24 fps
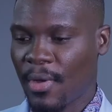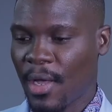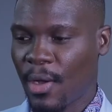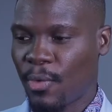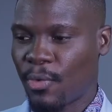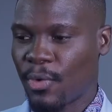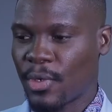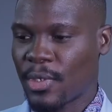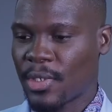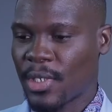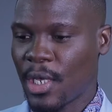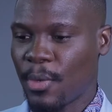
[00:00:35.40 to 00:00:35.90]
I
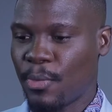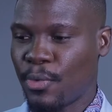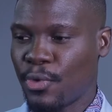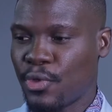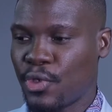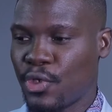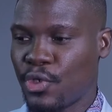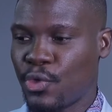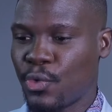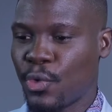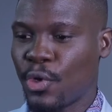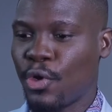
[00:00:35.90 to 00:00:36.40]
was able
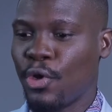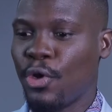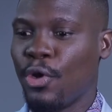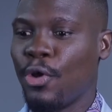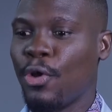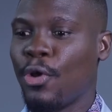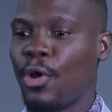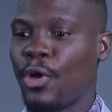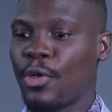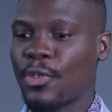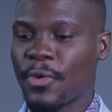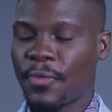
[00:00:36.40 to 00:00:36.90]
to do a
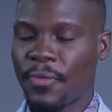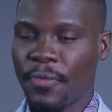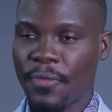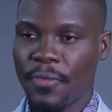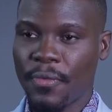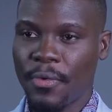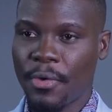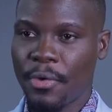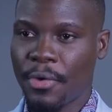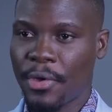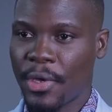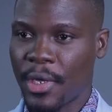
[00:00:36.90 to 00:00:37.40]
lot
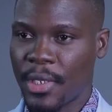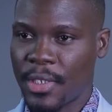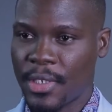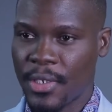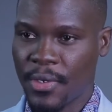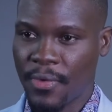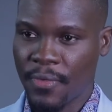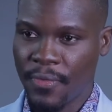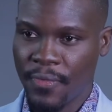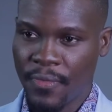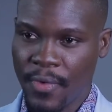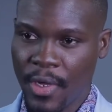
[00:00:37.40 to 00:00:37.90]
of
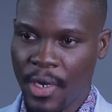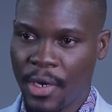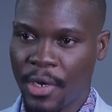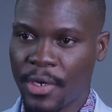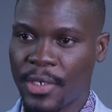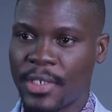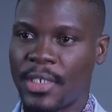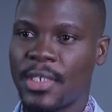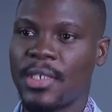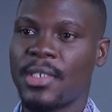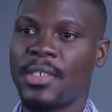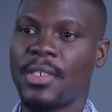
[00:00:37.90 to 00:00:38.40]
creative and
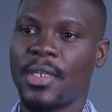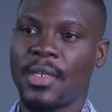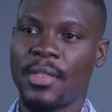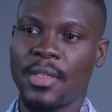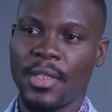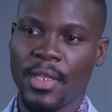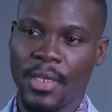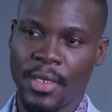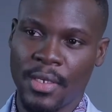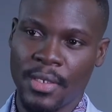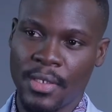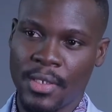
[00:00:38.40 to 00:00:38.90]
artistic
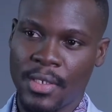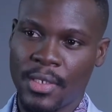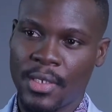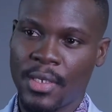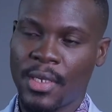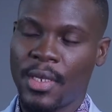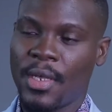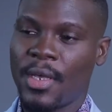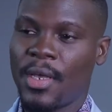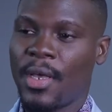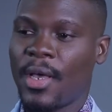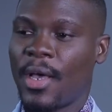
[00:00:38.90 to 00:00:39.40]
things.
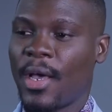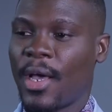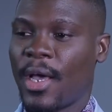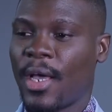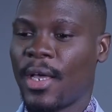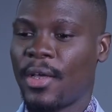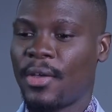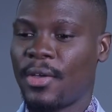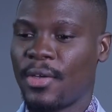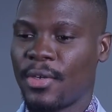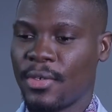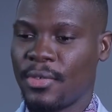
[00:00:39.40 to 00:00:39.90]

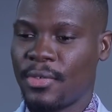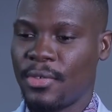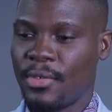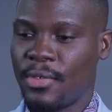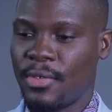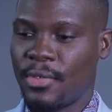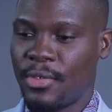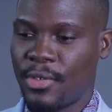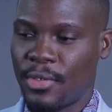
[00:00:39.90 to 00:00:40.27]
I could